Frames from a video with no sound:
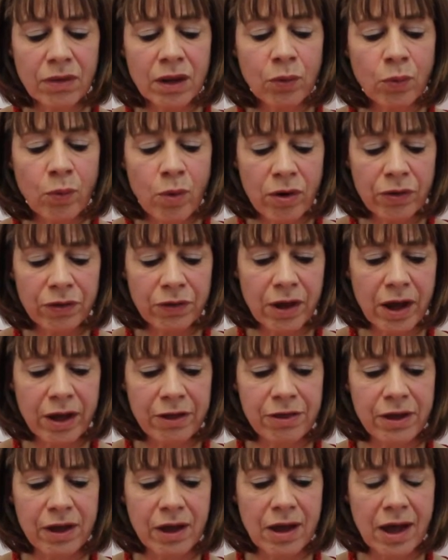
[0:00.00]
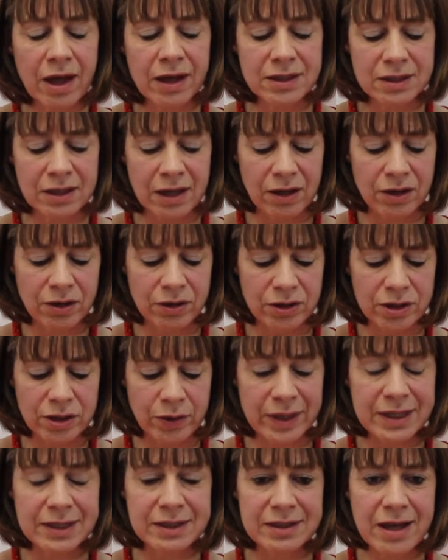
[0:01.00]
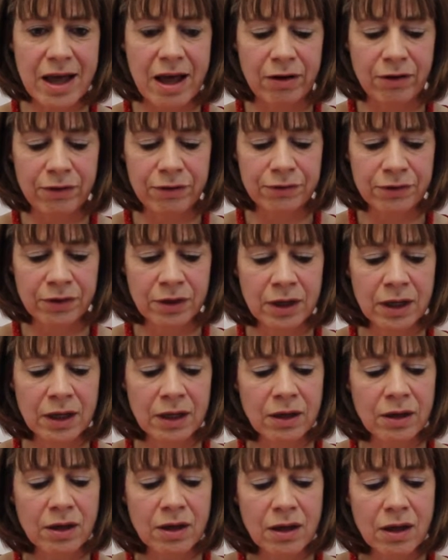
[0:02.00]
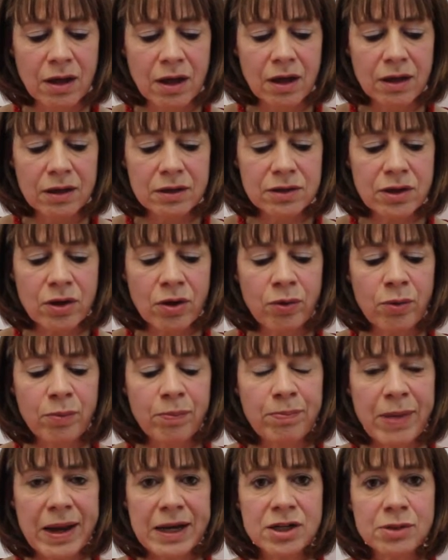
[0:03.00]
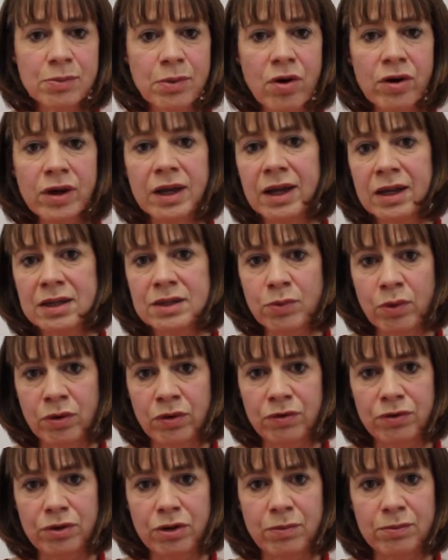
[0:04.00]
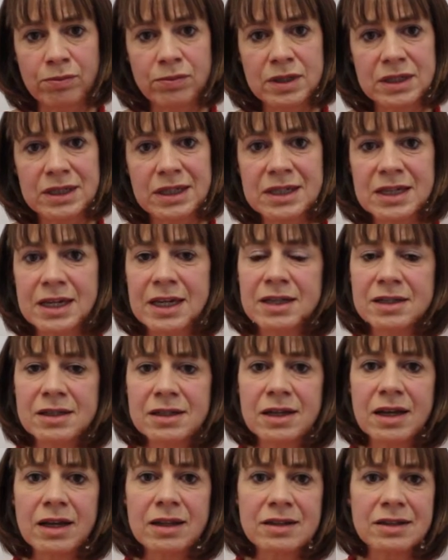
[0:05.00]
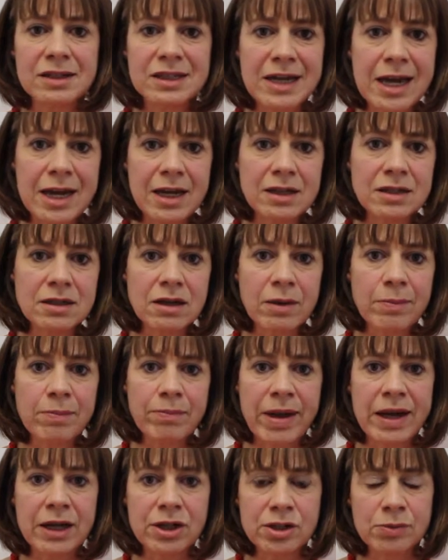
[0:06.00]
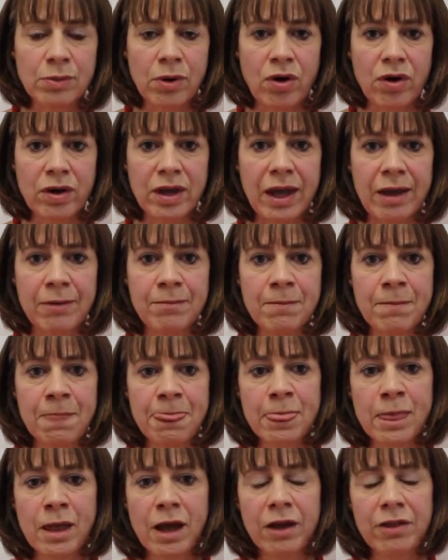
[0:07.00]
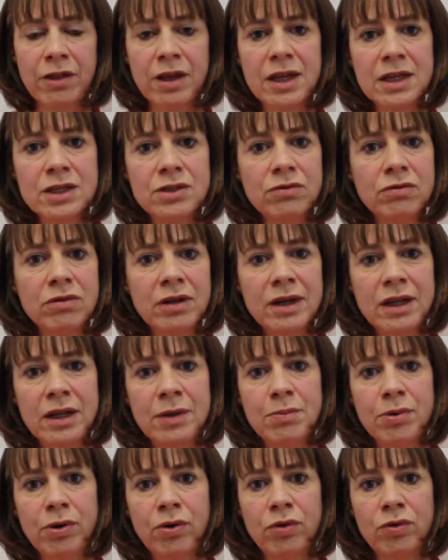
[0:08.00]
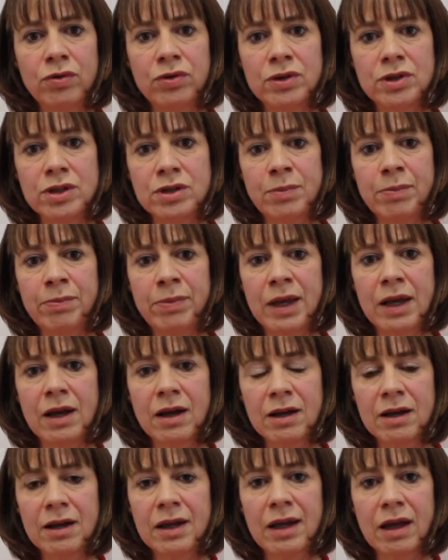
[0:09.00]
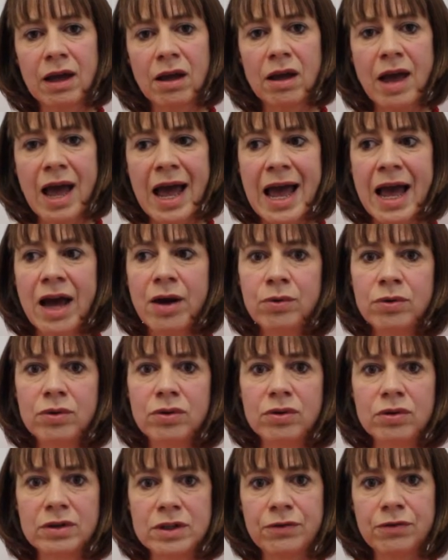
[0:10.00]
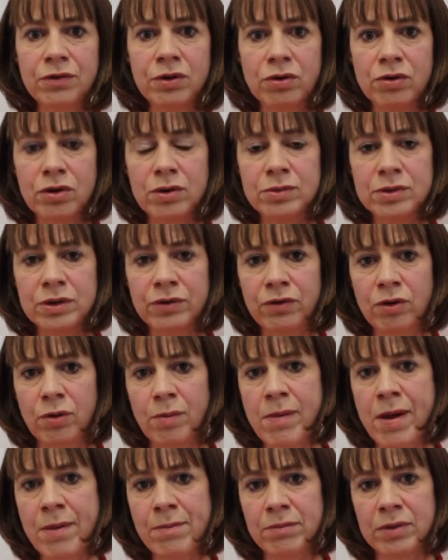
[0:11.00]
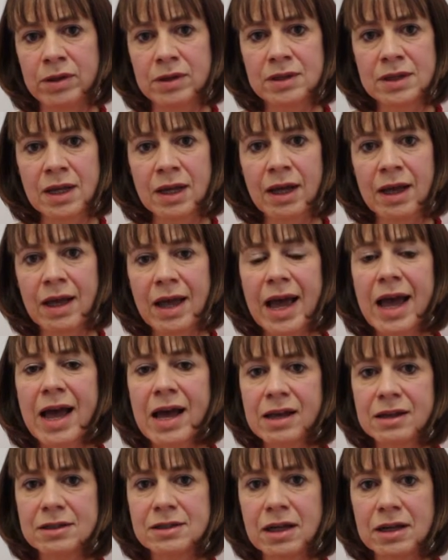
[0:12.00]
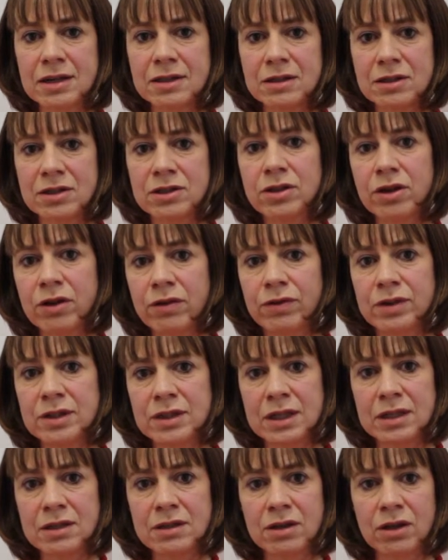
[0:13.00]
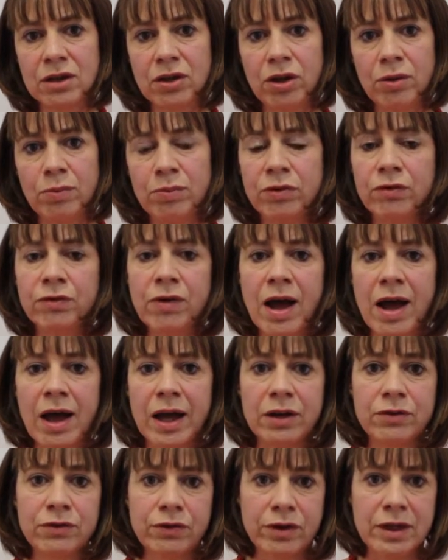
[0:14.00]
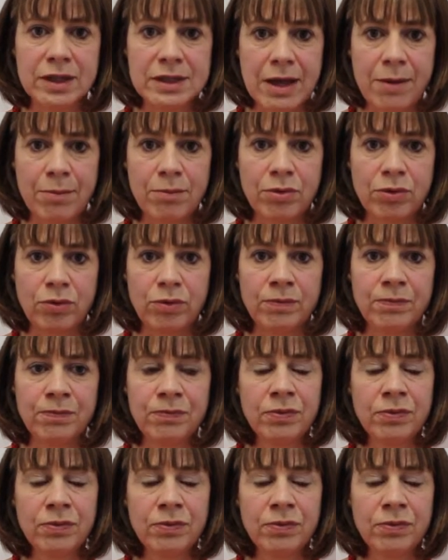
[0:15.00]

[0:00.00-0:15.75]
What I think ICE can do itself. So benchmarking is one of them. Statistics, data, benchmarking. I think it's really important to be clear how different groups of your members access the services that you provide, for example.